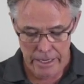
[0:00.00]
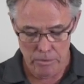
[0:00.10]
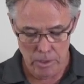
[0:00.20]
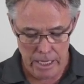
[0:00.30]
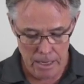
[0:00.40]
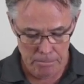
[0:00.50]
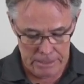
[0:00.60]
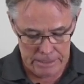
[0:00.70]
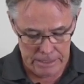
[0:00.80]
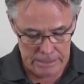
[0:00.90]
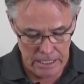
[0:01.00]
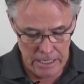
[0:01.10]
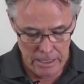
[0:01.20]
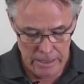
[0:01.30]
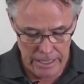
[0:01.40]
And what happens is
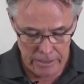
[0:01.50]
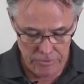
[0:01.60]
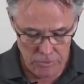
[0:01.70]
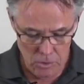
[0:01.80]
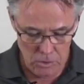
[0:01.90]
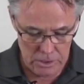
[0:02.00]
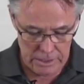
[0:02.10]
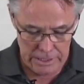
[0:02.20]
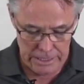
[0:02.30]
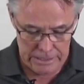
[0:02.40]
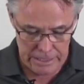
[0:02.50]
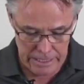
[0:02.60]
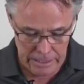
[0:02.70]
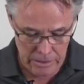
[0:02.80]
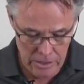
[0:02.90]
that force is
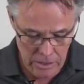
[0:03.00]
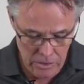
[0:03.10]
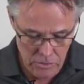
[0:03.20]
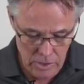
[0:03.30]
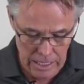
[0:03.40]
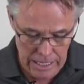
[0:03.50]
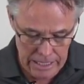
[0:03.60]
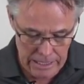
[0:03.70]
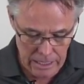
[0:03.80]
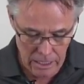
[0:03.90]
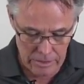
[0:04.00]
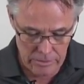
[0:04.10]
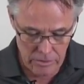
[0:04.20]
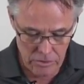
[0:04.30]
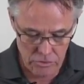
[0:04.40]
then relayed
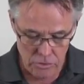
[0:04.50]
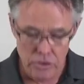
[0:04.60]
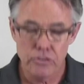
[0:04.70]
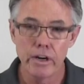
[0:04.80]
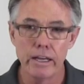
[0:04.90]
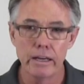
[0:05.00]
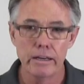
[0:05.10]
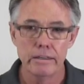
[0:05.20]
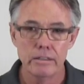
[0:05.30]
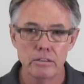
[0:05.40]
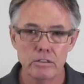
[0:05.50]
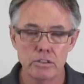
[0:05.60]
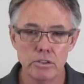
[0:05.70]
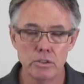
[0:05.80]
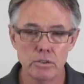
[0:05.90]
down through the trigger
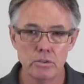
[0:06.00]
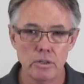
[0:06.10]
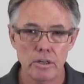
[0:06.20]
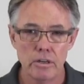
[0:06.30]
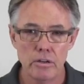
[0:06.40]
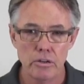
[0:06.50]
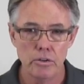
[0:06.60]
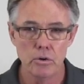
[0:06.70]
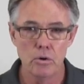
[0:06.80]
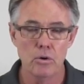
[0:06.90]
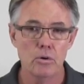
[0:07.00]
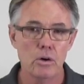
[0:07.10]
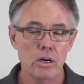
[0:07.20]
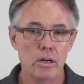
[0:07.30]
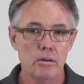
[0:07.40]
to
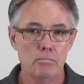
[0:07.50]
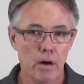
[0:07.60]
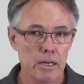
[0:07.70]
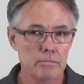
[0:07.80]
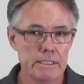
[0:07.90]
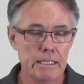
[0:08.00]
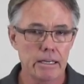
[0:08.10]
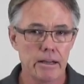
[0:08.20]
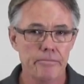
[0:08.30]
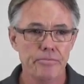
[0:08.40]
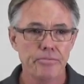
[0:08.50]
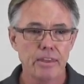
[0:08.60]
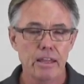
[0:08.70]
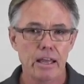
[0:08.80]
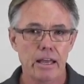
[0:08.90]
your bottom SEAR.
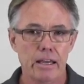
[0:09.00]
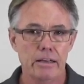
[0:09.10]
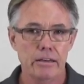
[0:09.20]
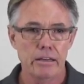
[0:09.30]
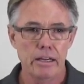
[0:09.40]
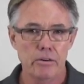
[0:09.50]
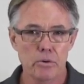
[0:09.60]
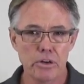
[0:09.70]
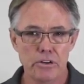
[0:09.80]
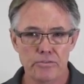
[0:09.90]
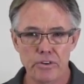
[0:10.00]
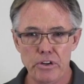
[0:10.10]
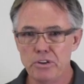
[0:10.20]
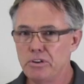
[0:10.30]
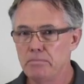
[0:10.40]
And in order for
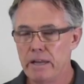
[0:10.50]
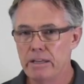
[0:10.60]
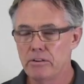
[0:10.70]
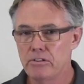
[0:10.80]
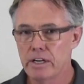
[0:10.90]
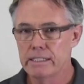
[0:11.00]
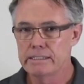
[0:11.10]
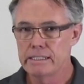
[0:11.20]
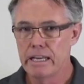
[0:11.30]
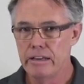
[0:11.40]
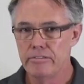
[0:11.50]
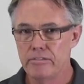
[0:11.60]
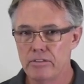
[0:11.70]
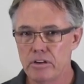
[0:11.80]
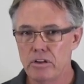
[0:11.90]
you to make your trigger
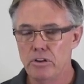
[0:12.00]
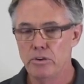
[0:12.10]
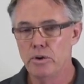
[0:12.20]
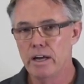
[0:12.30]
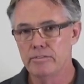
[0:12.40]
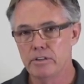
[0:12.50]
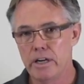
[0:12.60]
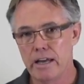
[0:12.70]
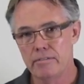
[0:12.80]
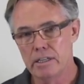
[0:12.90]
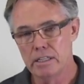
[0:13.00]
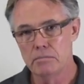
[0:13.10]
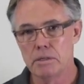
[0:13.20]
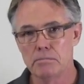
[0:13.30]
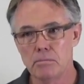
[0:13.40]
safe, you have to have a
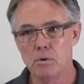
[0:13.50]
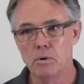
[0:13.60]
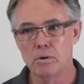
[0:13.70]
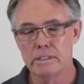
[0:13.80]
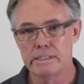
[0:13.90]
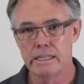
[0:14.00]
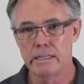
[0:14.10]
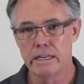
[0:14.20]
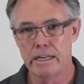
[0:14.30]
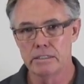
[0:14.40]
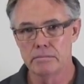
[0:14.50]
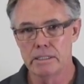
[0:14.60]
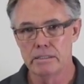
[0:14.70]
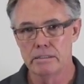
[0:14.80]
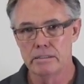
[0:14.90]
little bit more SEAR
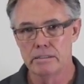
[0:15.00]
engagement.